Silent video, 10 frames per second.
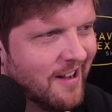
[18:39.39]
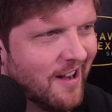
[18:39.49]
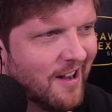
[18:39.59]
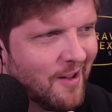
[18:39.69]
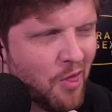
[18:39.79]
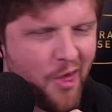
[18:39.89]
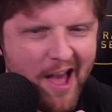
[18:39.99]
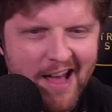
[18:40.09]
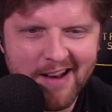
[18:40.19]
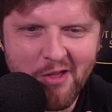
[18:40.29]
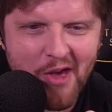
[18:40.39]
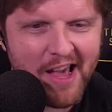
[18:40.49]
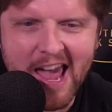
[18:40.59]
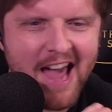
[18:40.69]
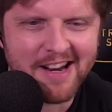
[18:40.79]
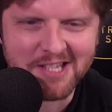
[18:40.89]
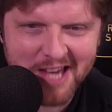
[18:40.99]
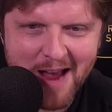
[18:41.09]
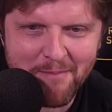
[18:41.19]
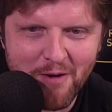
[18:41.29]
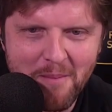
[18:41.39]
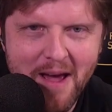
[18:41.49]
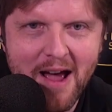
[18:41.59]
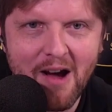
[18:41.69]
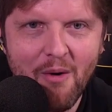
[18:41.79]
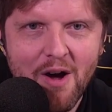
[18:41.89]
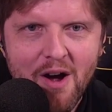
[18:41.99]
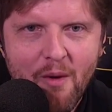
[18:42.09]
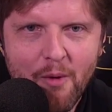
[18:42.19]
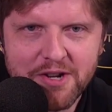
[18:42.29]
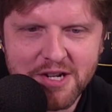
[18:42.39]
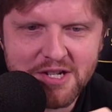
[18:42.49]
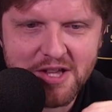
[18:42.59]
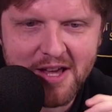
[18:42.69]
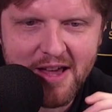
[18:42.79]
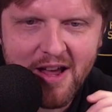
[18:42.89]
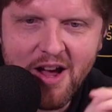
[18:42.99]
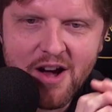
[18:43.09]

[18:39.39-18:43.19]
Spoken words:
that they can't escape from now, which is the